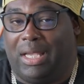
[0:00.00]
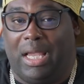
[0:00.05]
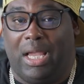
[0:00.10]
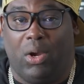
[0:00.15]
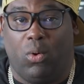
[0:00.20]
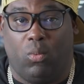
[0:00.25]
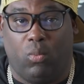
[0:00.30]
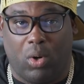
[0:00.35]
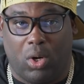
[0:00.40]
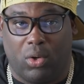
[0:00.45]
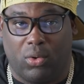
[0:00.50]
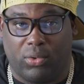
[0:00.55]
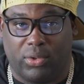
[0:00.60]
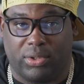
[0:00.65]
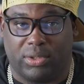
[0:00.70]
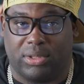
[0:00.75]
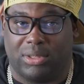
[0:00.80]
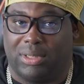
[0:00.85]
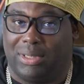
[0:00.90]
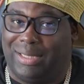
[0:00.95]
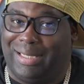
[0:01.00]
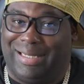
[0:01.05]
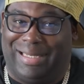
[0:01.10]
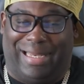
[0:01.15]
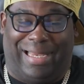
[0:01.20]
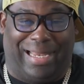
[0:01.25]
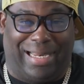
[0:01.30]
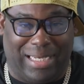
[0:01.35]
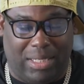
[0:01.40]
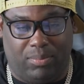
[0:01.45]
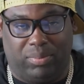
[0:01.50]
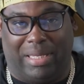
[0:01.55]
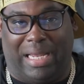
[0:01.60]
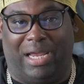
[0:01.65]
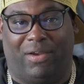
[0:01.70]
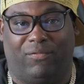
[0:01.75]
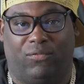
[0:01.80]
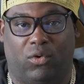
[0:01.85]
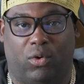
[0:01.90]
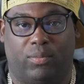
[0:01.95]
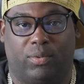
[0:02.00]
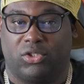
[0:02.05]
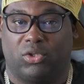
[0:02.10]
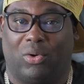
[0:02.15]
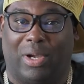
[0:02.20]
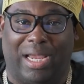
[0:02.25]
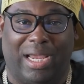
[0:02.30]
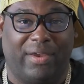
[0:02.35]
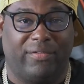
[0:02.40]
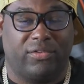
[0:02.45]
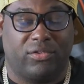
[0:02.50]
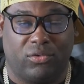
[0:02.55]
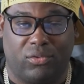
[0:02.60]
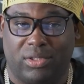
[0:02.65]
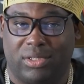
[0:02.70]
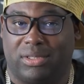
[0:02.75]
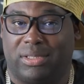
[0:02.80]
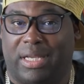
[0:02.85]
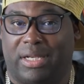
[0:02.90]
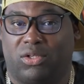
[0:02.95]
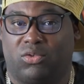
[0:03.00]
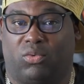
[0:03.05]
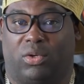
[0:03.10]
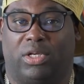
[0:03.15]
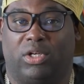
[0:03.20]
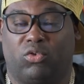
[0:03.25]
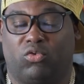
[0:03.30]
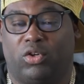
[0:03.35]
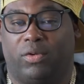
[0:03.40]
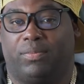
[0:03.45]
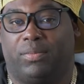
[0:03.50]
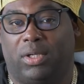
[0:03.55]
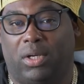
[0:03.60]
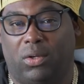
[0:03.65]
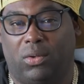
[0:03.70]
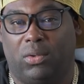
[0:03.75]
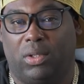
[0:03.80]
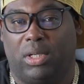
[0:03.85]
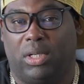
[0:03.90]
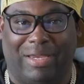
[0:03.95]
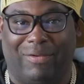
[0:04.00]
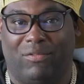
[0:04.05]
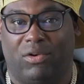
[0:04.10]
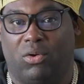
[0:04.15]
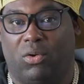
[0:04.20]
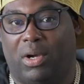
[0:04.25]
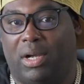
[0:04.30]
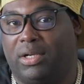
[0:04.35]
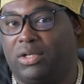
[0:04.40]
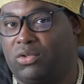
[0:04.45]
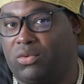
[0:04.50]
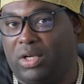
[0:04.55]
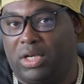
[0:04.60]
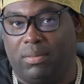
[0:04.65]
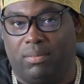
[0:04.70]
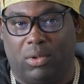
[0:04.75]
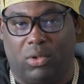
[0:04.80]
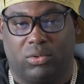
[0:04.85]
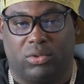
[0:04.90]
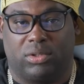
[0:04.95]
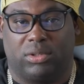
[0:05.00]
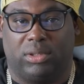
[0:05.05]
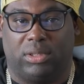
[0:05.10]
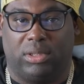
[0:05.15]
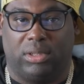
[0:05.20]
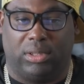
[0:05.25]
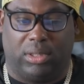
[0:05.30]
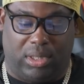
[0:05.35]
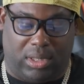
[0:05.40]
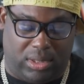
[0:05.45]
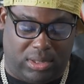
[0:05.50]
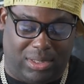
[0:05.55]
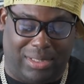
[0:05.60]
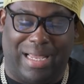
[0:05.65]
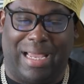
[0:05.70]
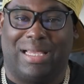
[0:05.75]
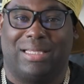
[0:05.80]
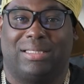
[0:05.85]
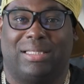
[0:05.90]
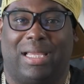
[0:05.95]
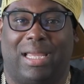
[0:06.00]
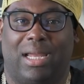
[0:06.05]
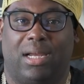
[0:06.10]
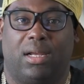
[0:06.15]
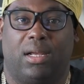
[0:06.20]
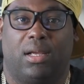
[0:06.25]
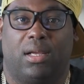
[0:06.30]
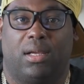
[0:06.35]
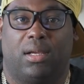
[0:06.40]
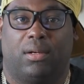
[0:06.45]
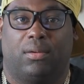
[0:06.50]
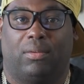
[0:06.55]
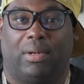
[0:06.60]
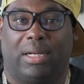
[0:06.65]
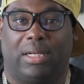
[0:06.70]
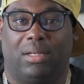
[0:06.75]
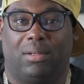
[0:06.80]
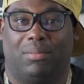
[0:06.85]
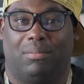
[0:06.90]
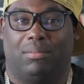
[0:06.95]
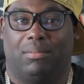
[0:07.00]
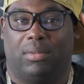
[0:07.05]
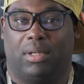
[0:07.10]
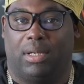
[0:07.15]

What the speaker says: It works in any platform. So I have students that trade crypto, even though I trade mostly the NASDAQ, right?